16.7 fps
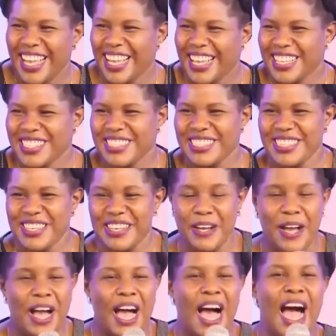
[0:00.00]
And so
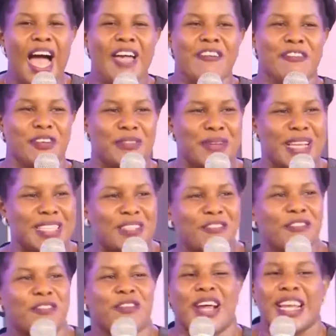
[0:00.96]
I found
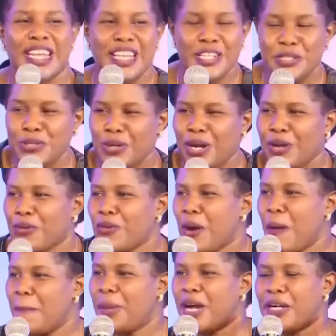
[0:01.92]
myself running to
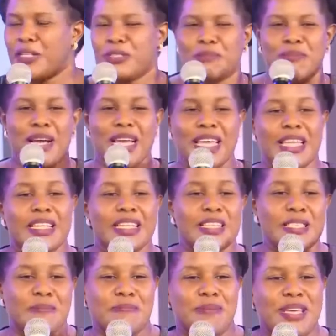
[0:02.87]
Arua Park to buy a
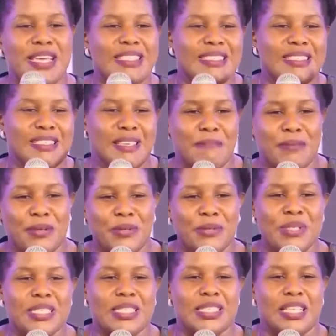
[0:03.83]
dispenser
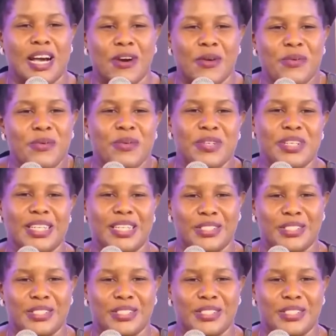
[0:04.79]
because now